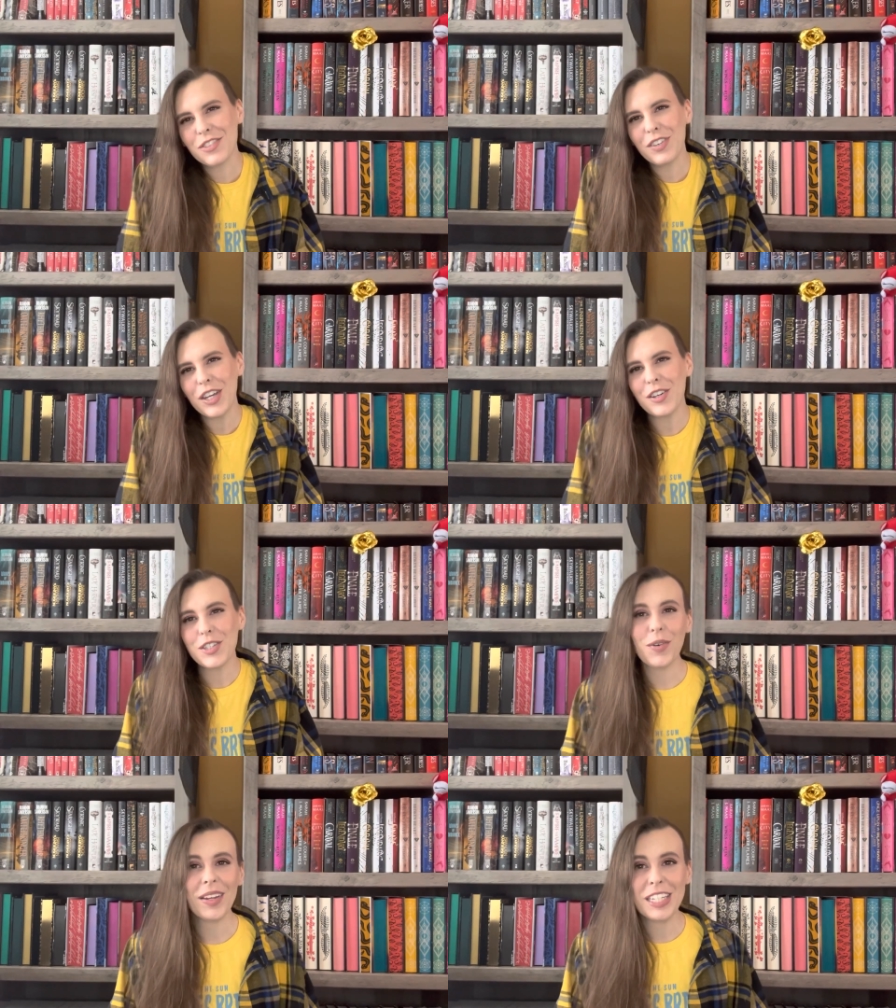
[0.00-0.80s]
video is
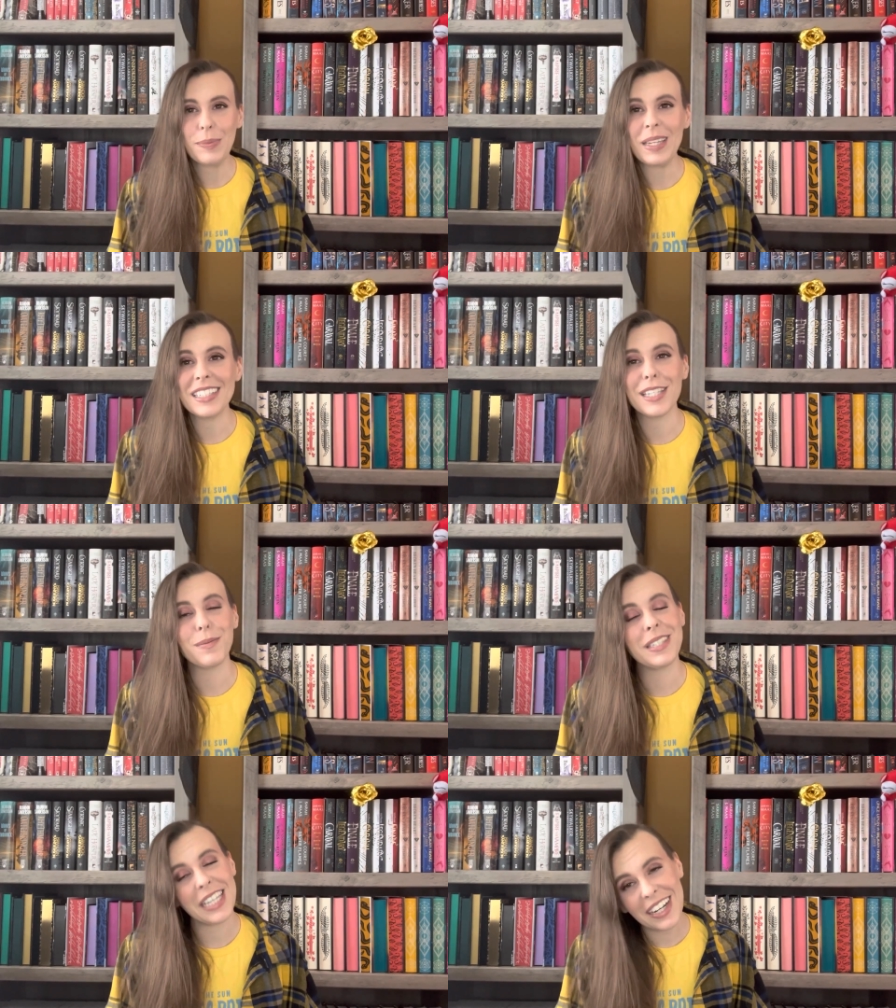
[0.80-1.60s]
going to be some
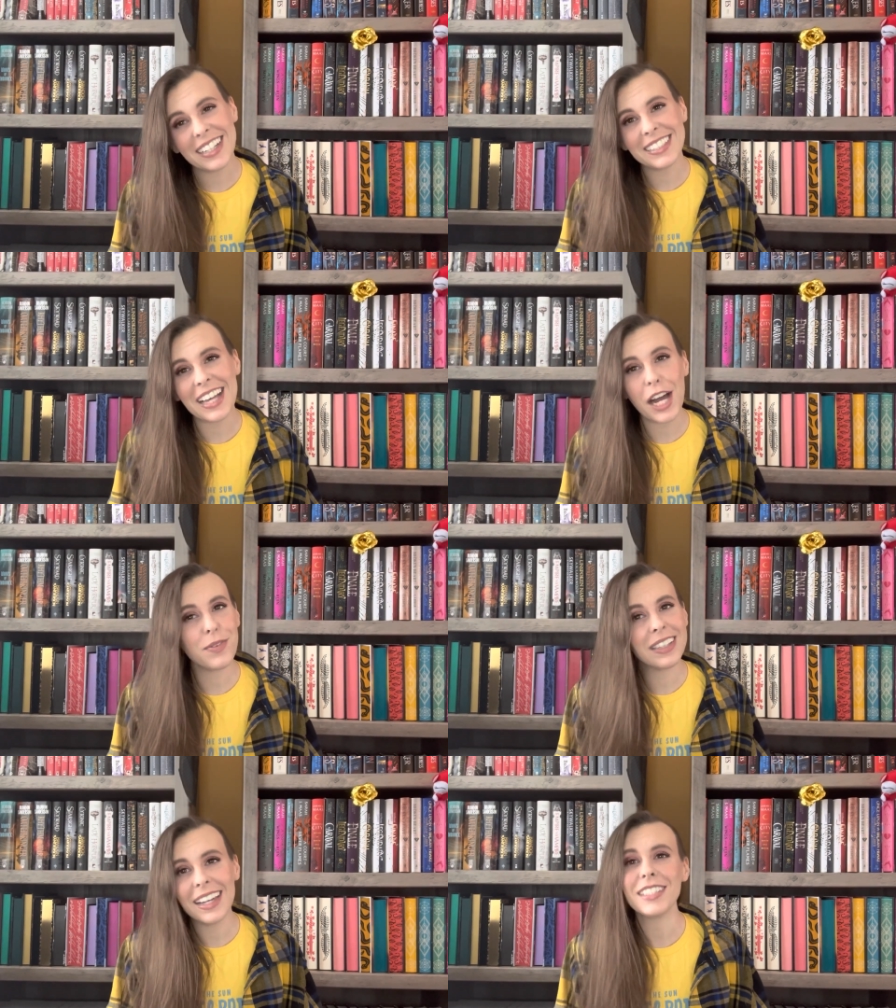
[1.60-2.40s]
series I
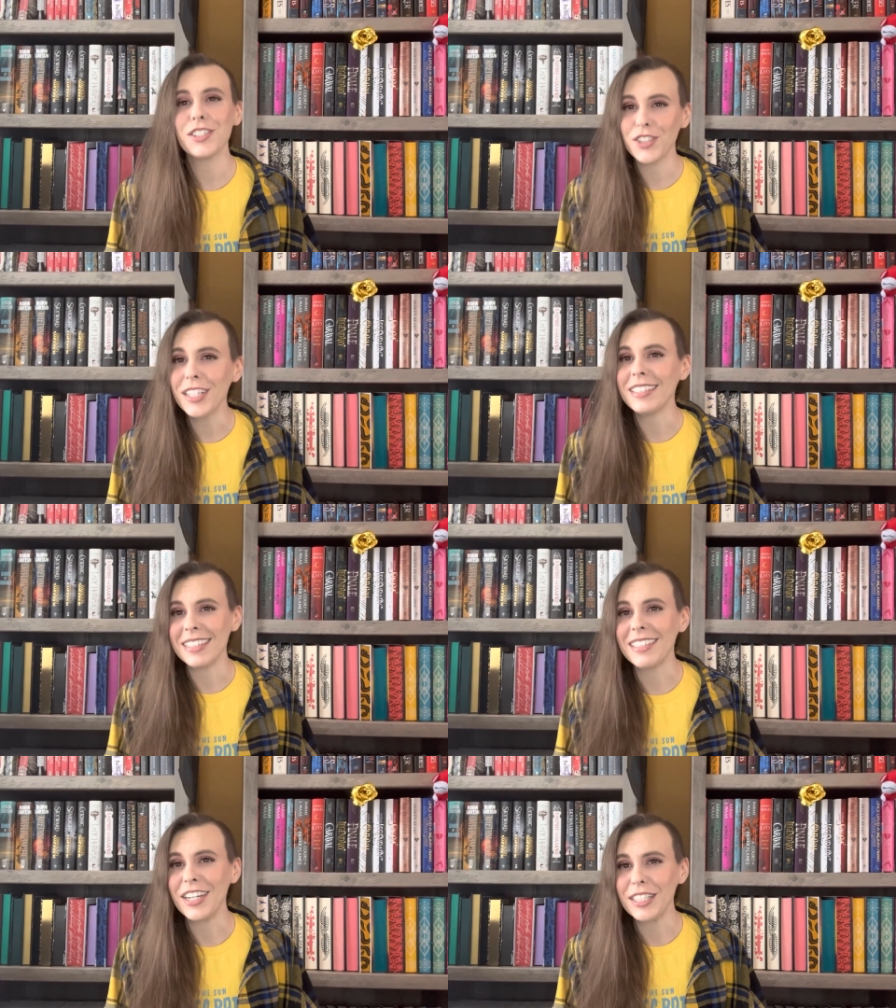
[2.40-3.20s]
would like to start
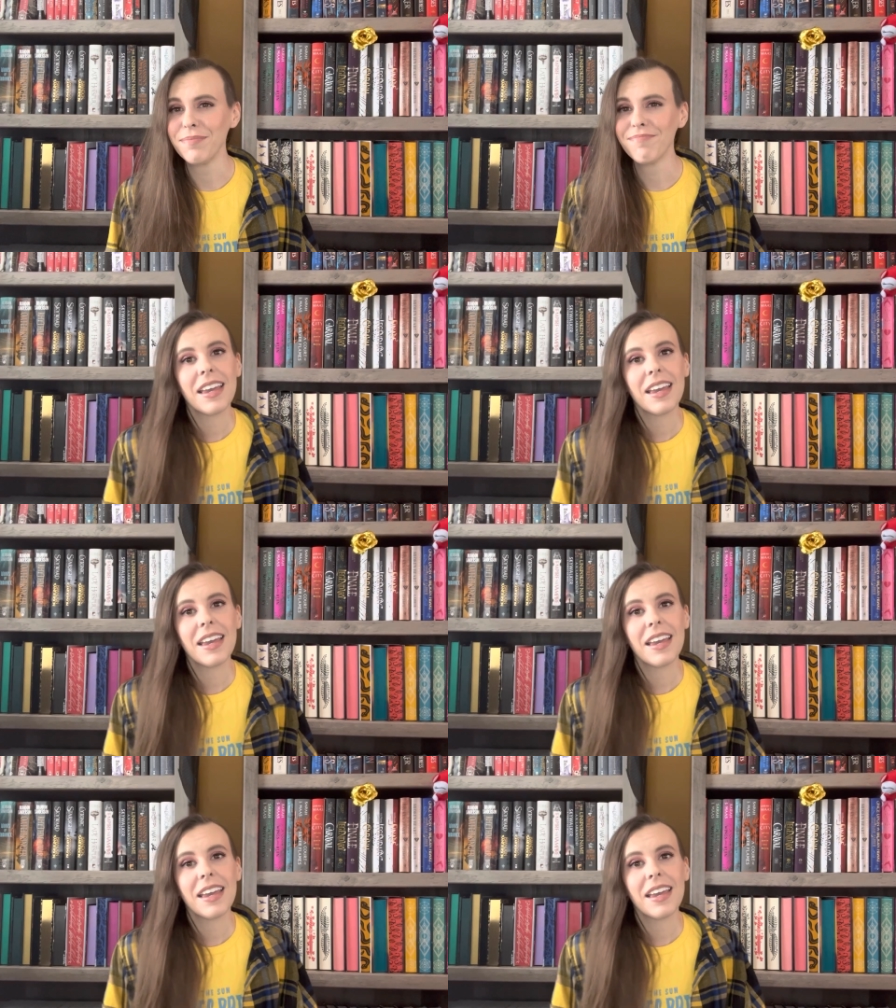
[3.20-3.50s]
this year.